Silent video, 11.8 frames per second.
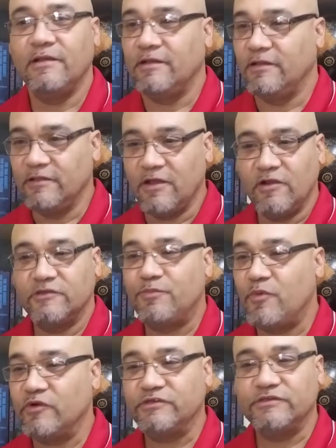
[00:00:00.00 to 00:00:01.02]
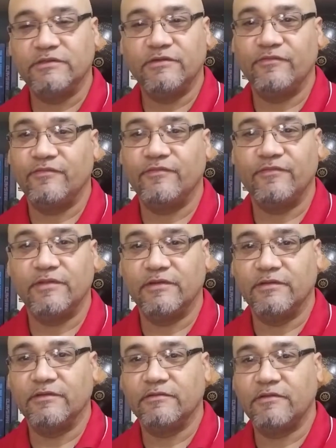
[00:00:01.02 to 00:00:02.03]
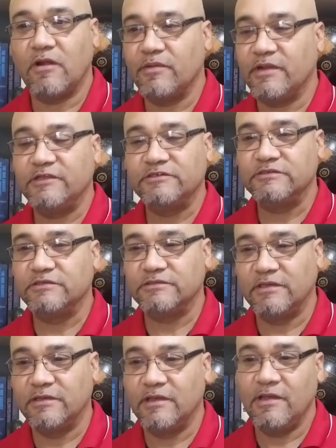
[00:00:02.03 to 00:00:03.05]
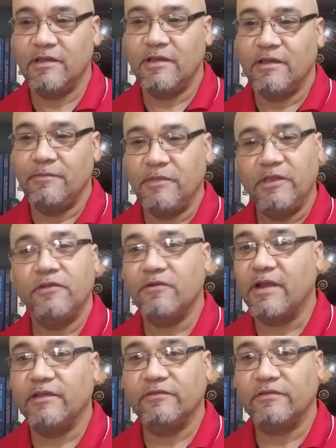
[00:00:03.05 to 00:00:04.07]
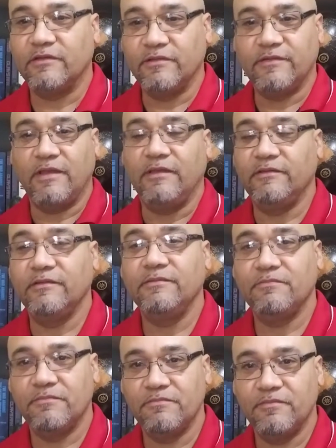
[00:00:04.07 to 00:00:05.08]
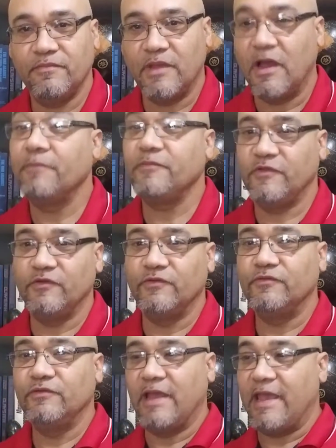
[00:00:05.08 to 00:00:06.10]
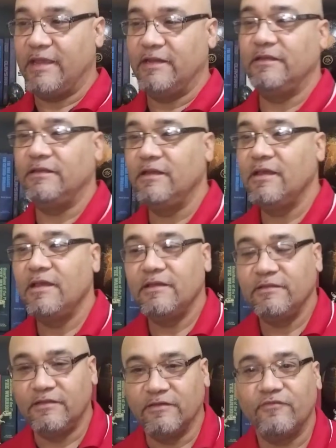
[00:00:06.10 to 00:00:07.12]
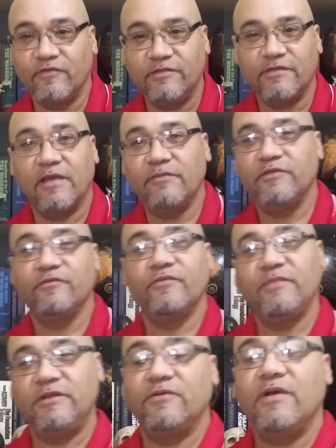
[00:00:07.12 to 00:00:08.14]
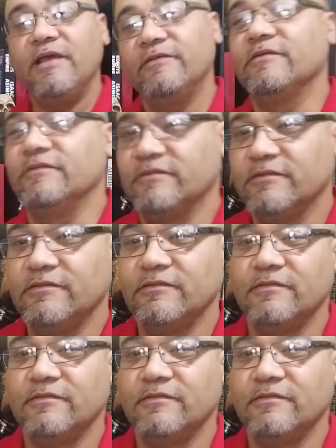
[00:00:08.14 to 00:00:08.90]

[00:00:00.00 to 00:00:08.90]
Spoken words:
A large portion of the carbonaceous meteorites contain up to 80 different types of amino acids.